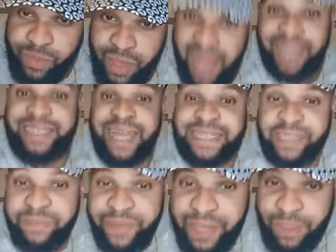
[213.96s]
Answer I
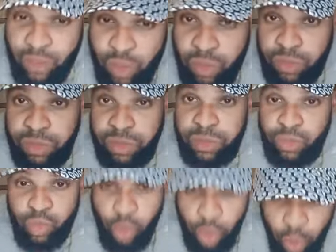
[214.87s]
take fair you.
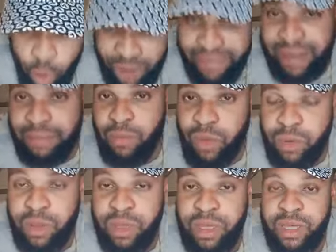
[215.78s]
No, who are
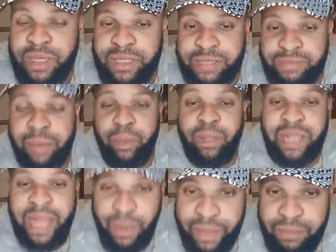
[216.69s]
wagmo. Never
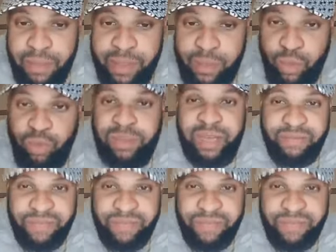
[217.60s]
bola wegbe, no de